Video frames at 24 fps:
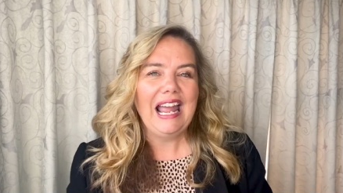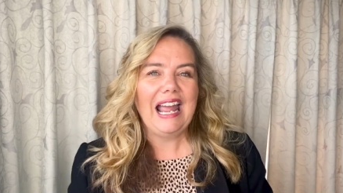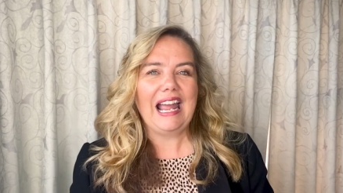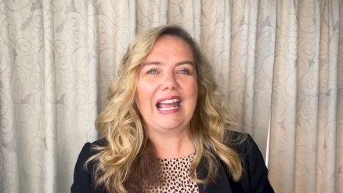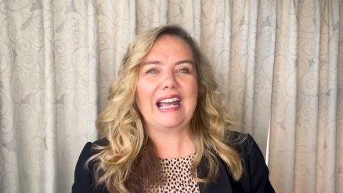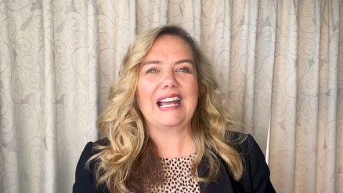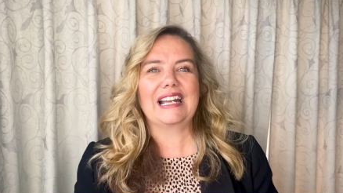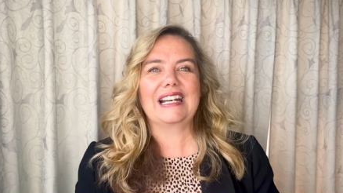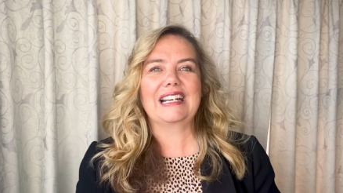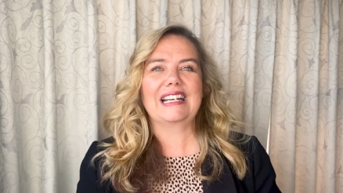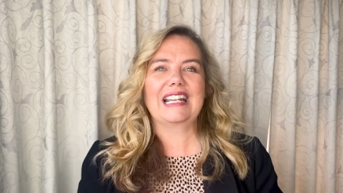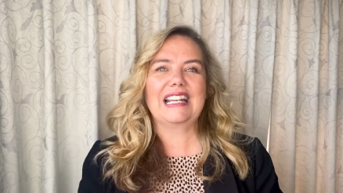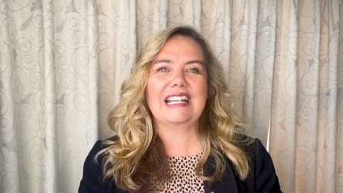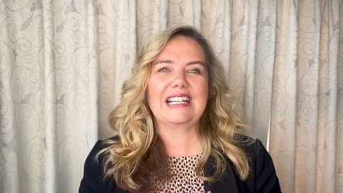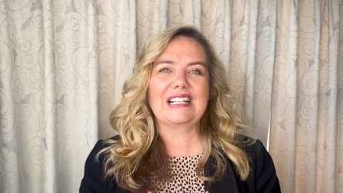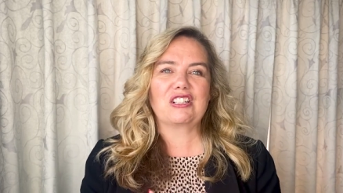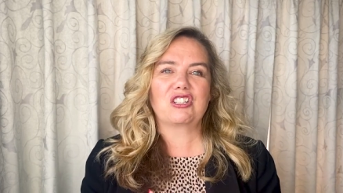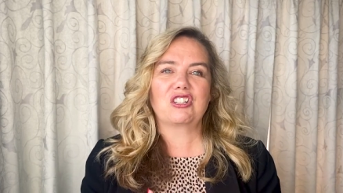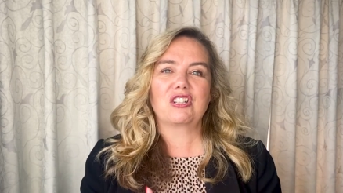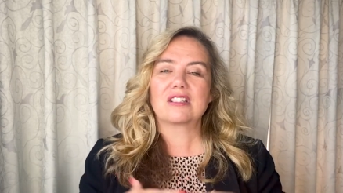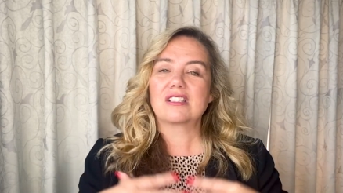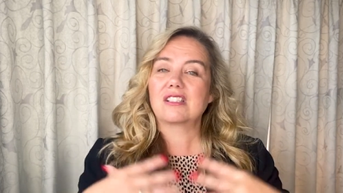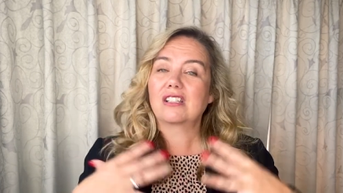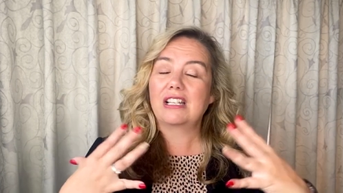And
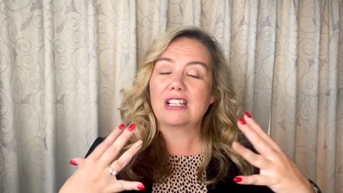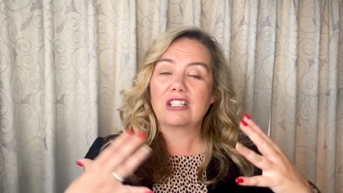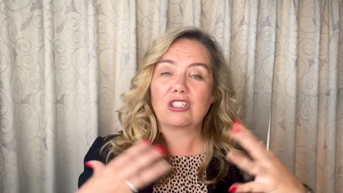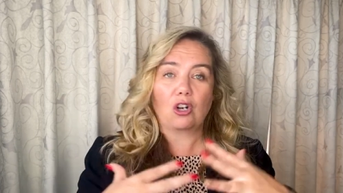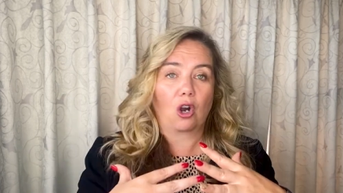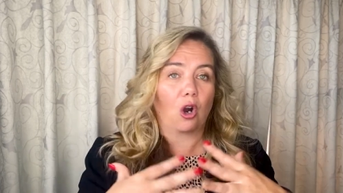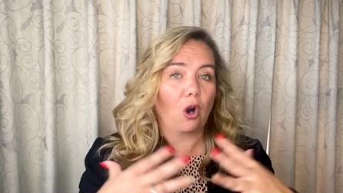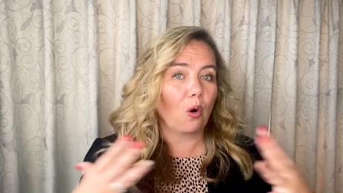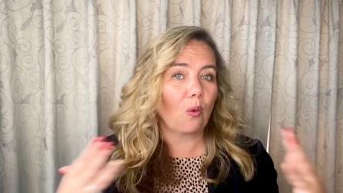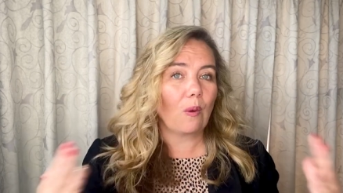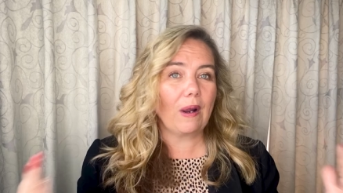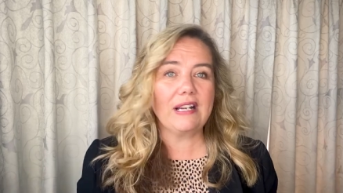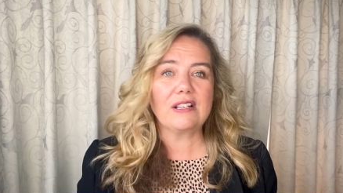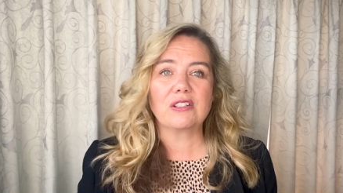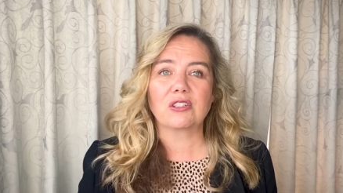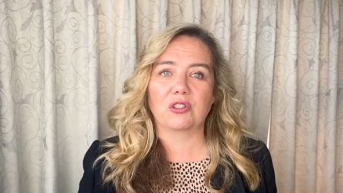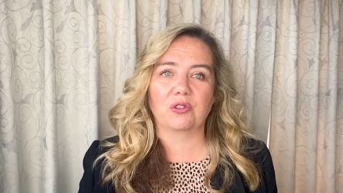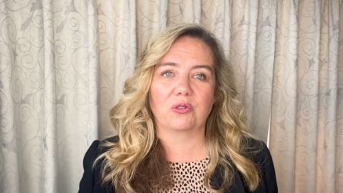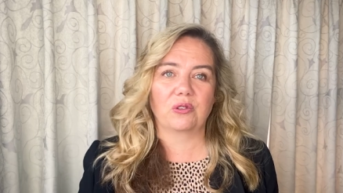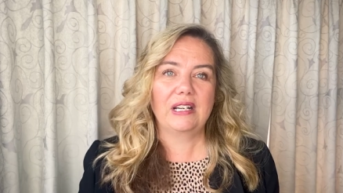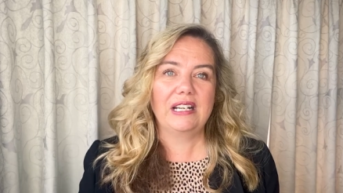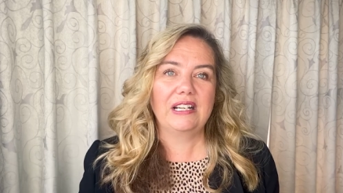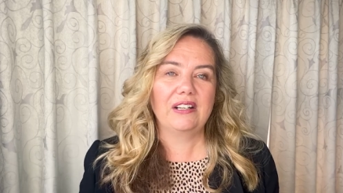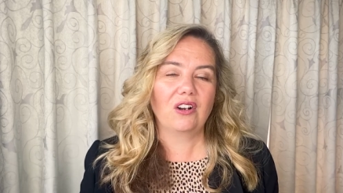it's just, it's always
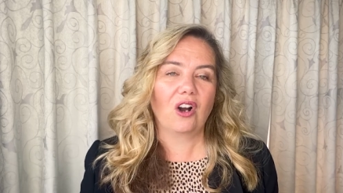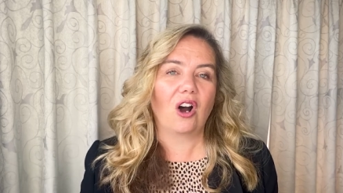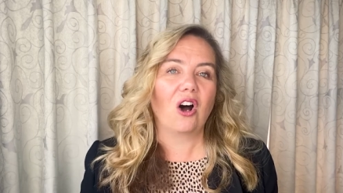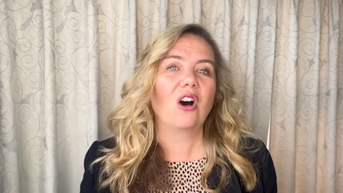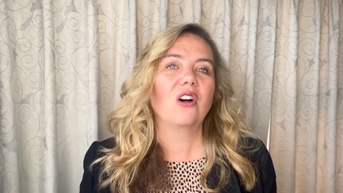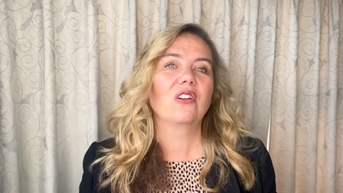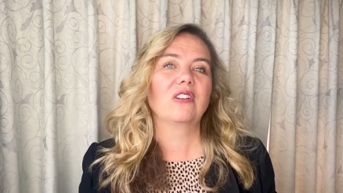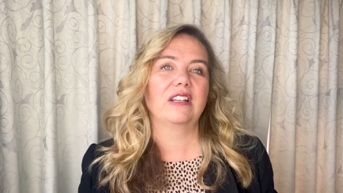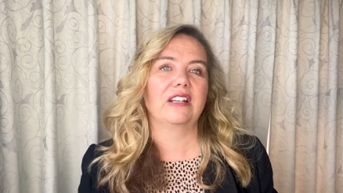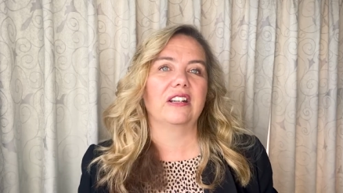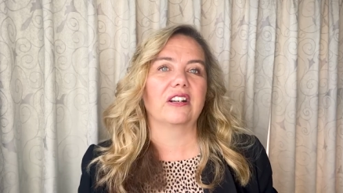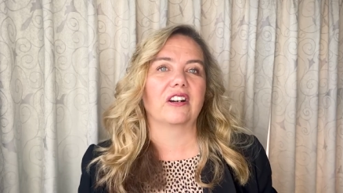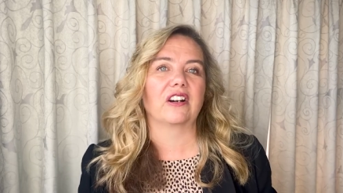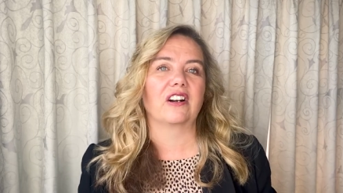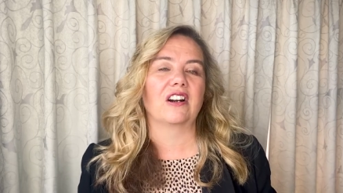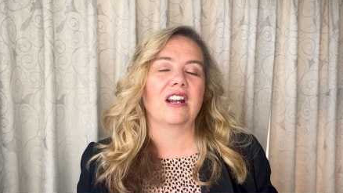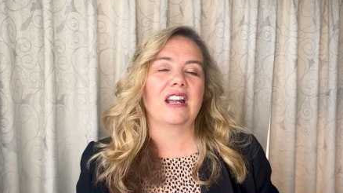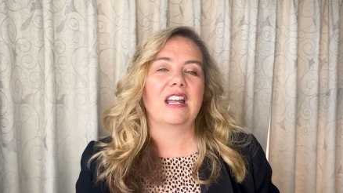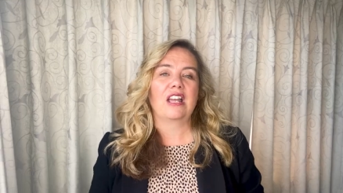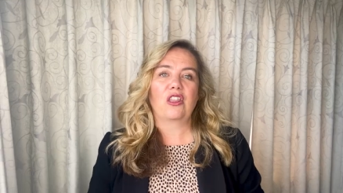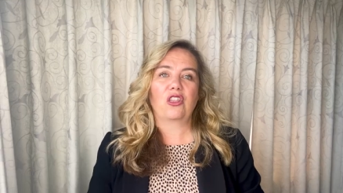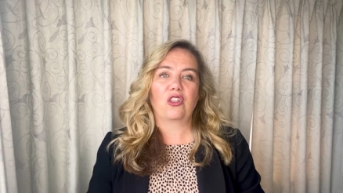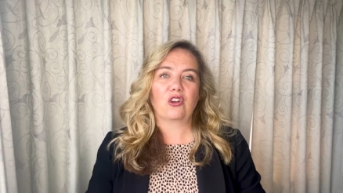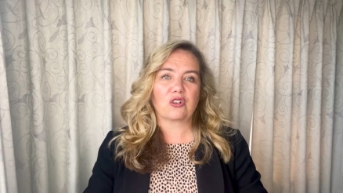green all year.
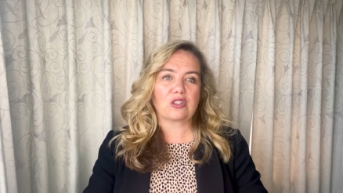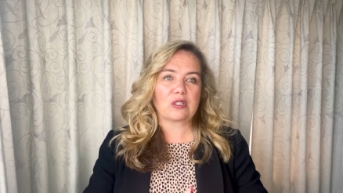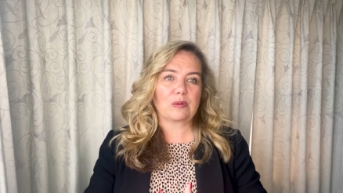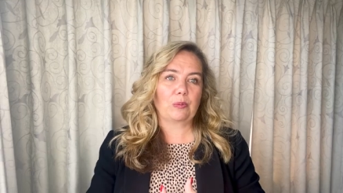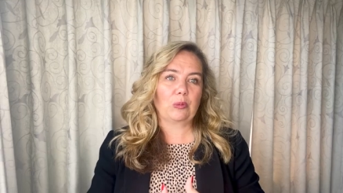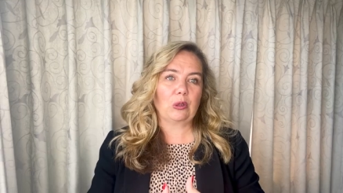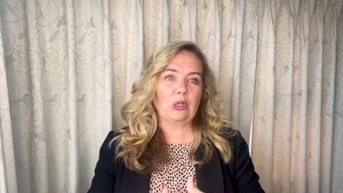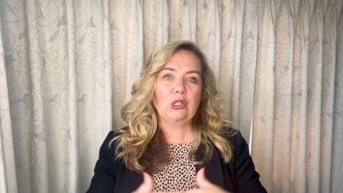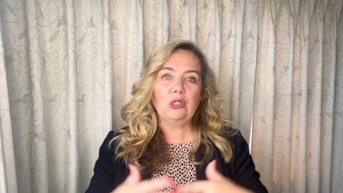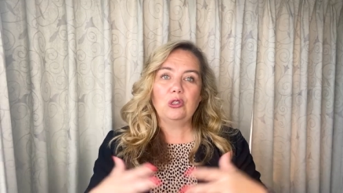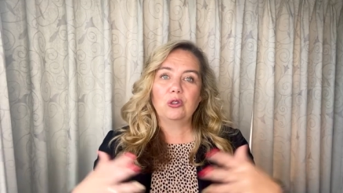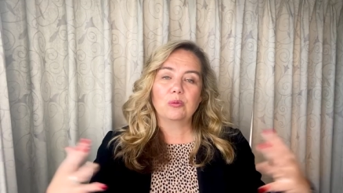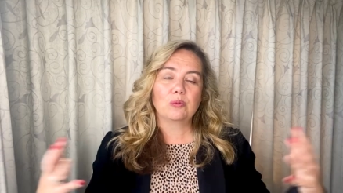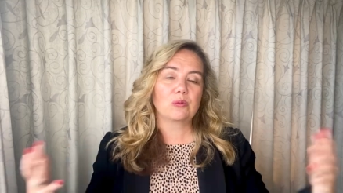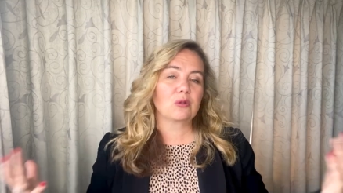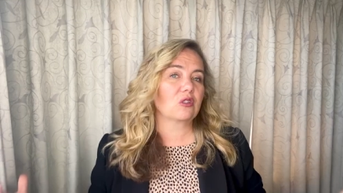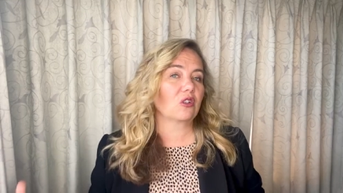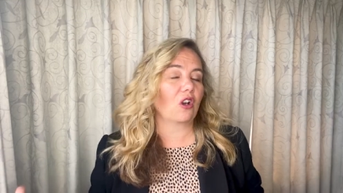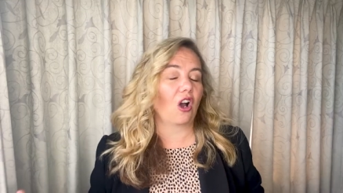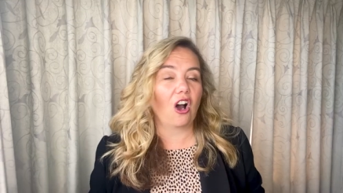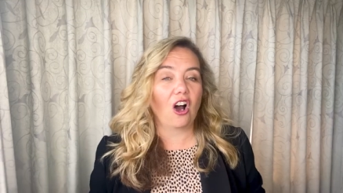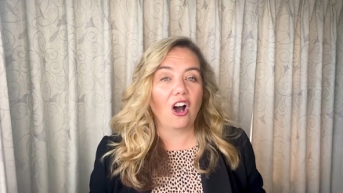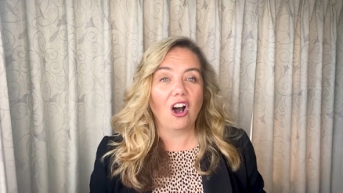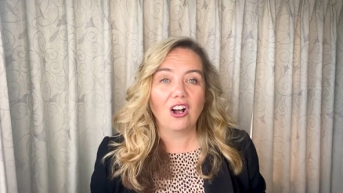There's blooms
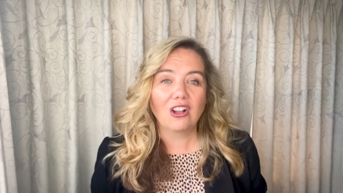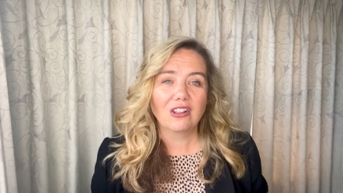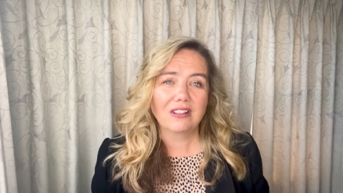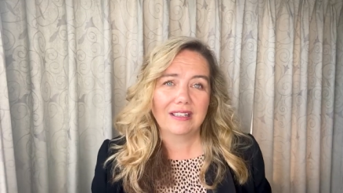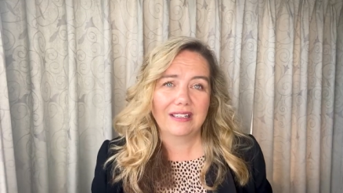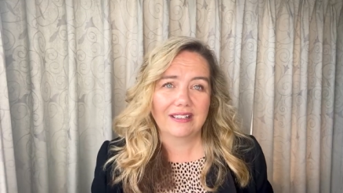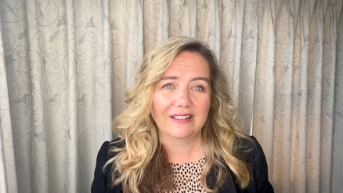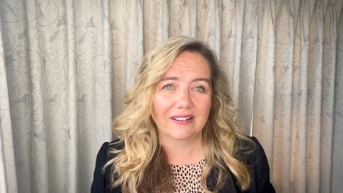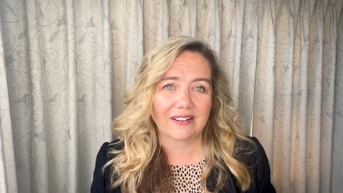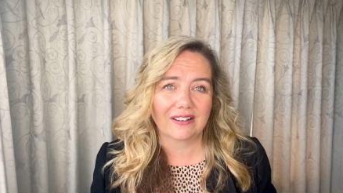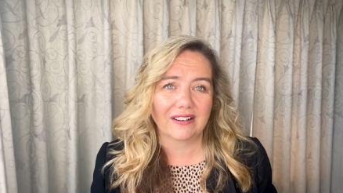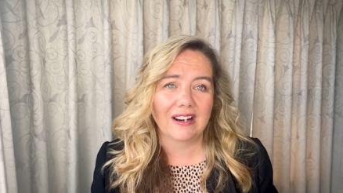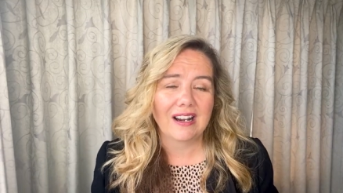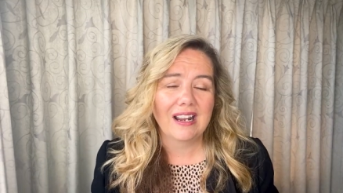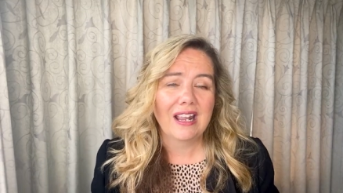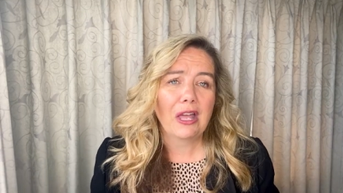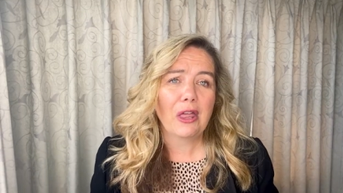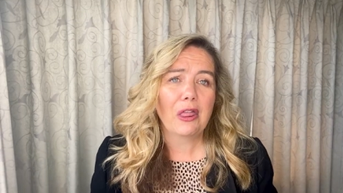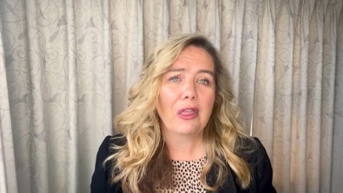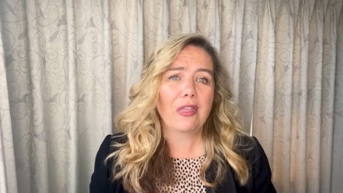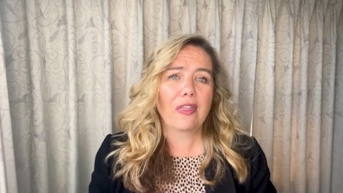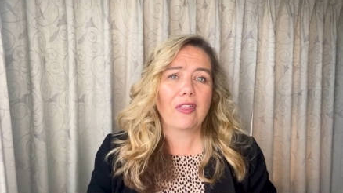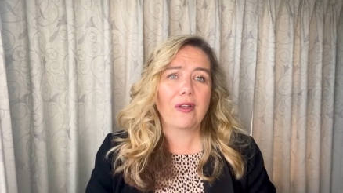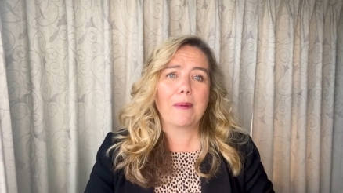all year,
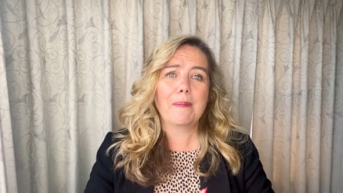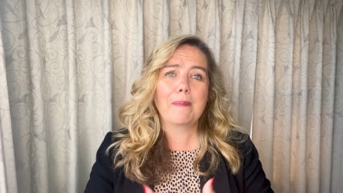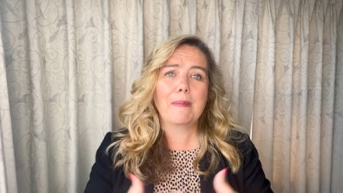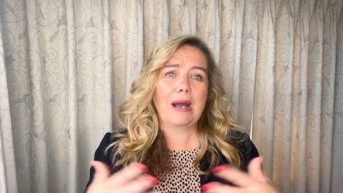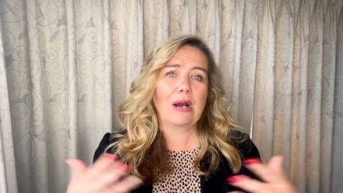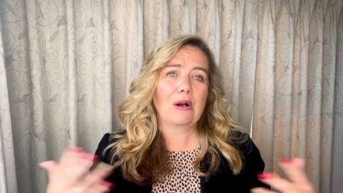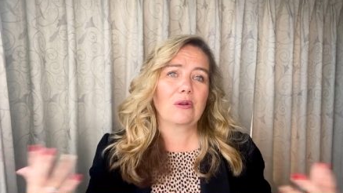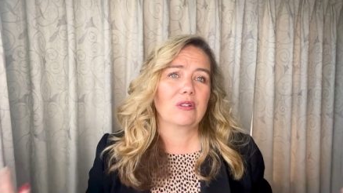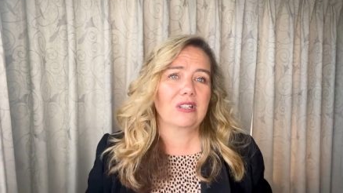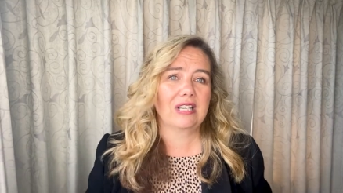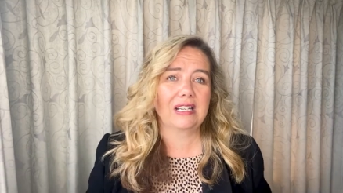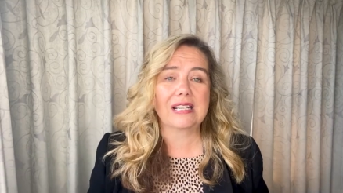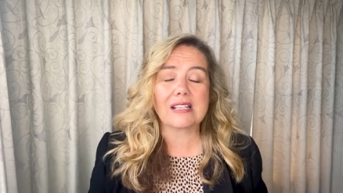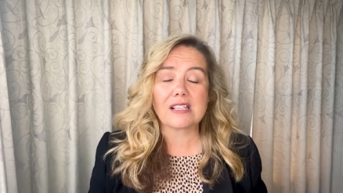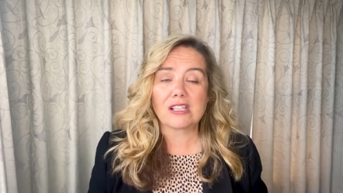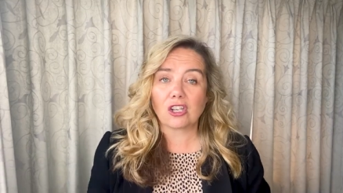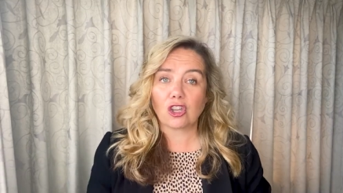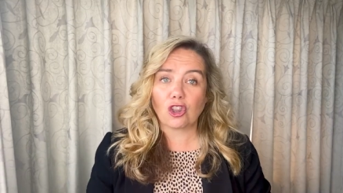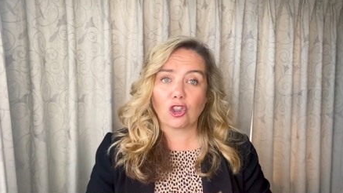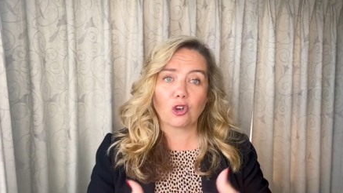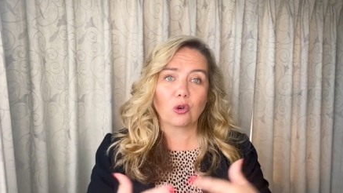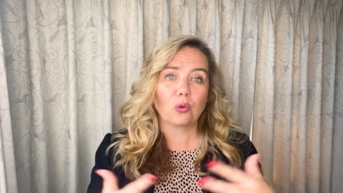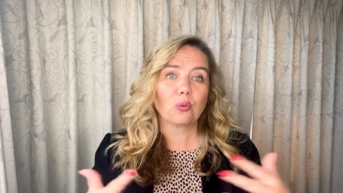the mountains, the